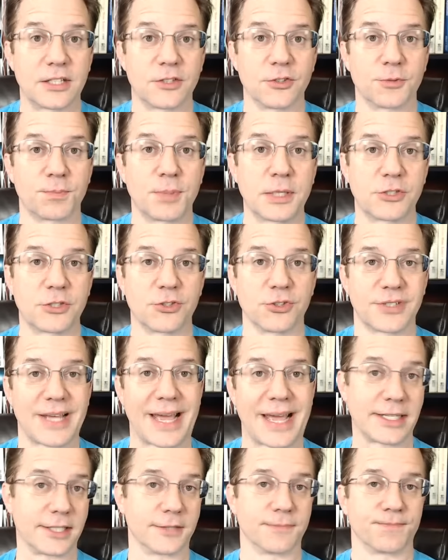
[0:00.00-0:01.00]
those pictures
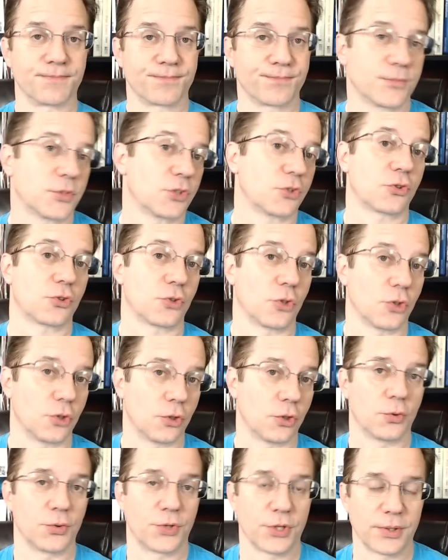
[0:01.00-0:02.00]
added.
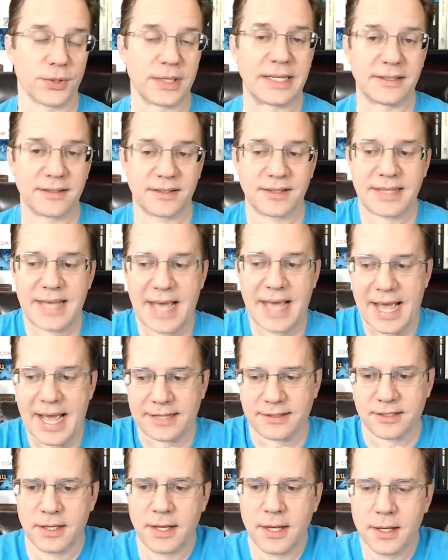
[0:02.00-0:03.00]
So there is
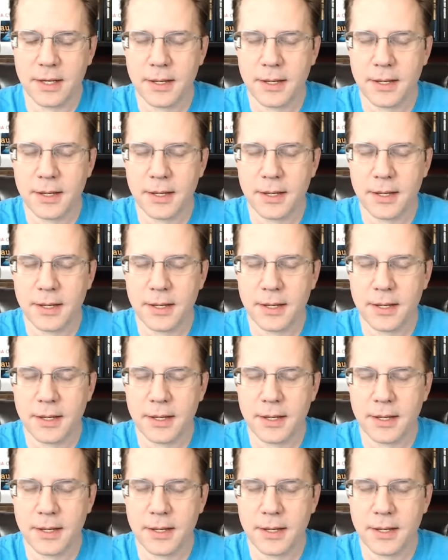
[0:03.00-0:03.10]
that.